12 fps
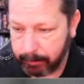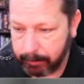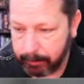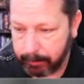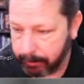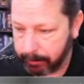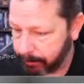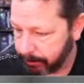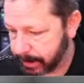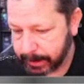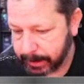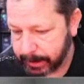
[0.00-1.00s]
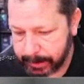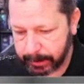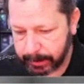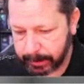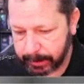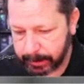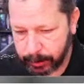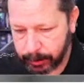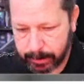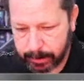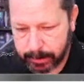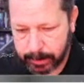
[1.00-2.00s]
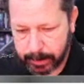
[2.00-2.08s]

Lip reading: That's still a little bit long.